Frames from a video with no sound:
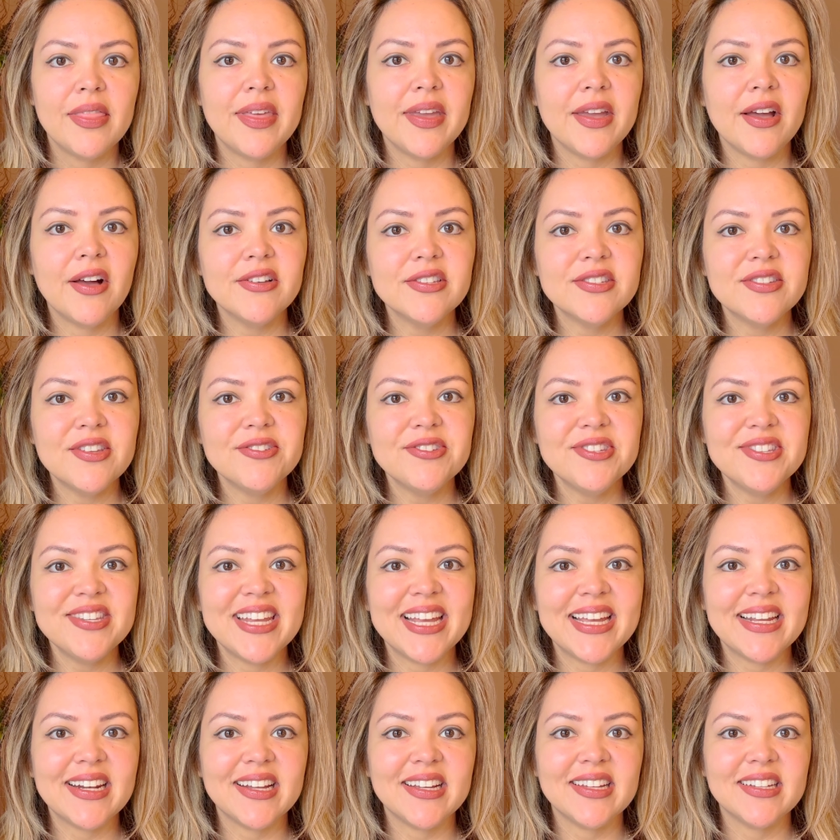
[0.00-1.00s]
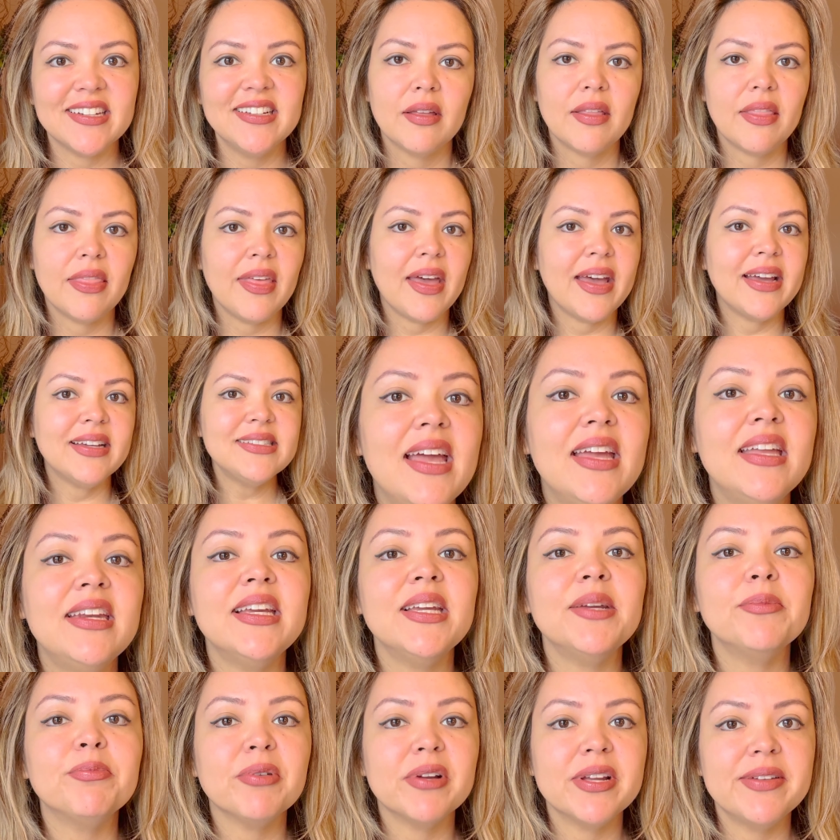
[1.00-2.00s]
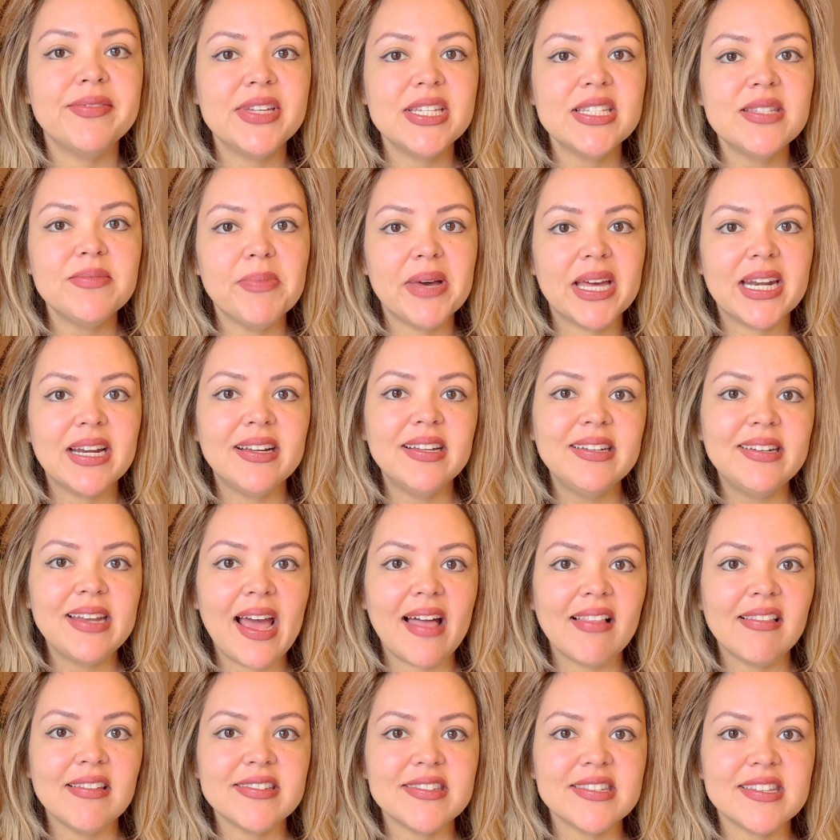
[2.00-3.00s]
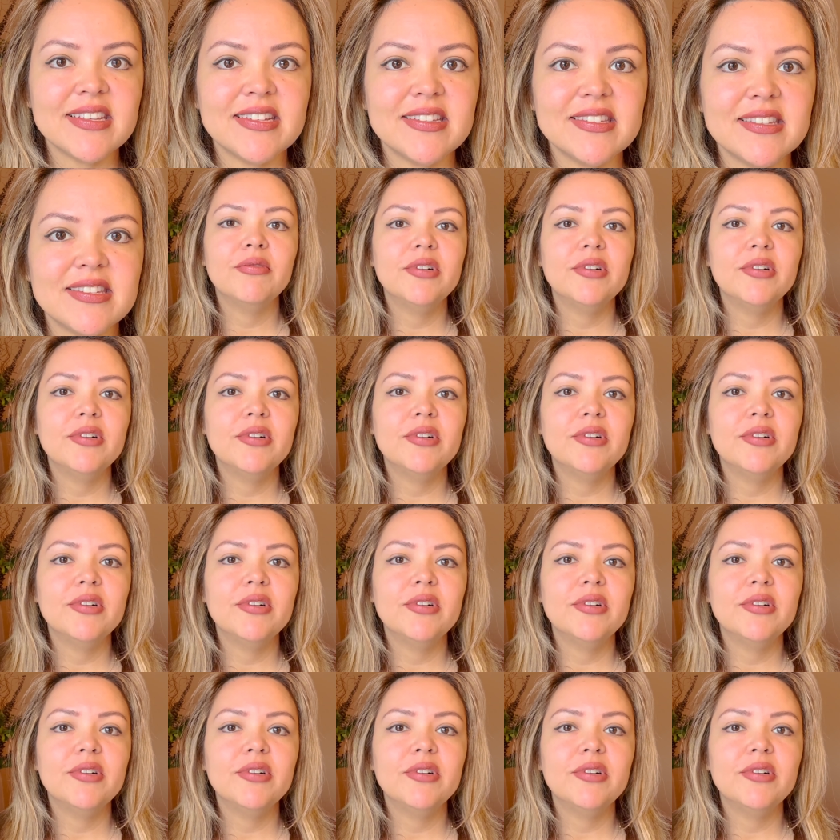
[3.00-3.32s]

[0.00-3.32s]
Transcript: They also stated that in a previous meta-analysis,